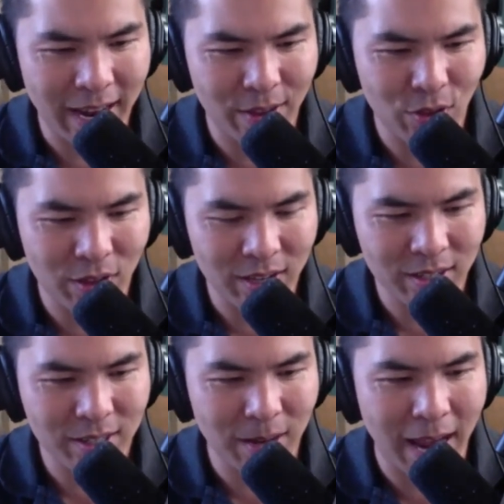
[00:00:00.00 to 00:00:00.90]

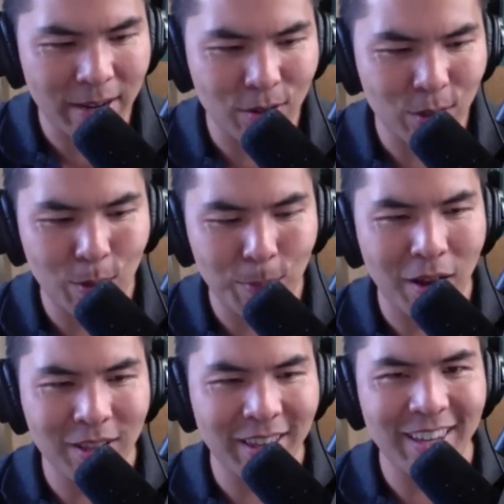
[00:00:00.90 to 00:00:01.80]
atheist and also a
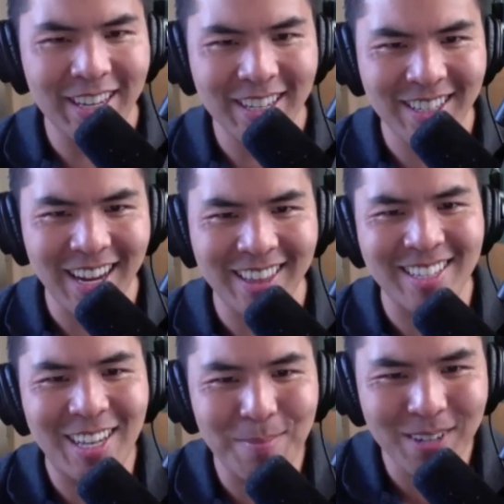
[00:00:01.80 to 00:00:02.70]
polytheist at the
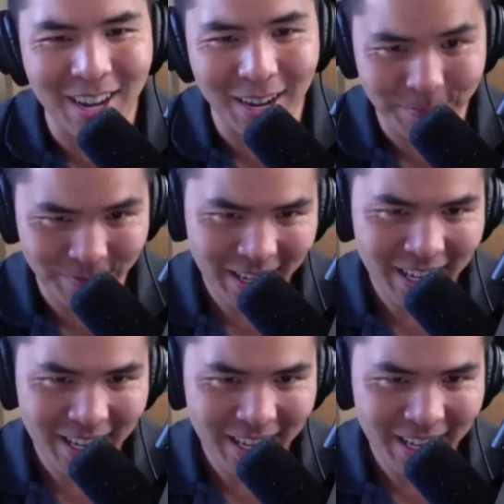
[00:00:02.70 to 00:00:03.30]
same time.